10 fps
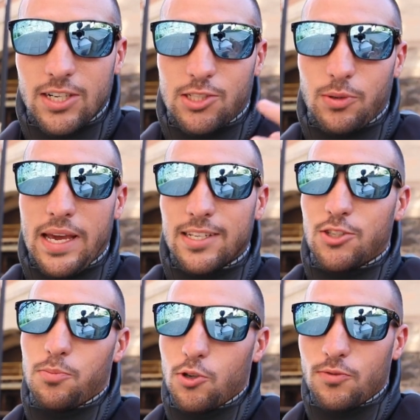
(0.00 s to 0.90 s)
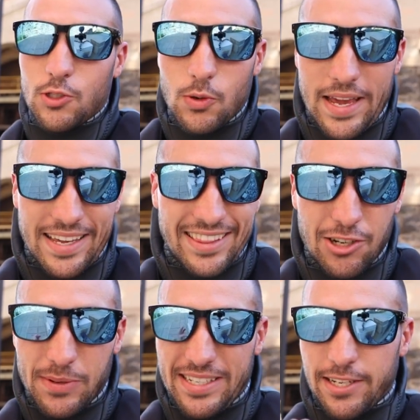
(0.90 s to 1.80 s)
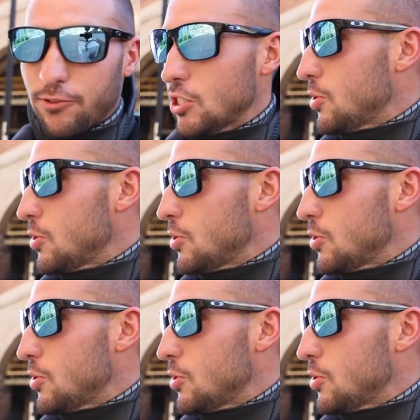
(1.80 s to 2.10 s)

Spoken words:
right, so we had to move to a little bit different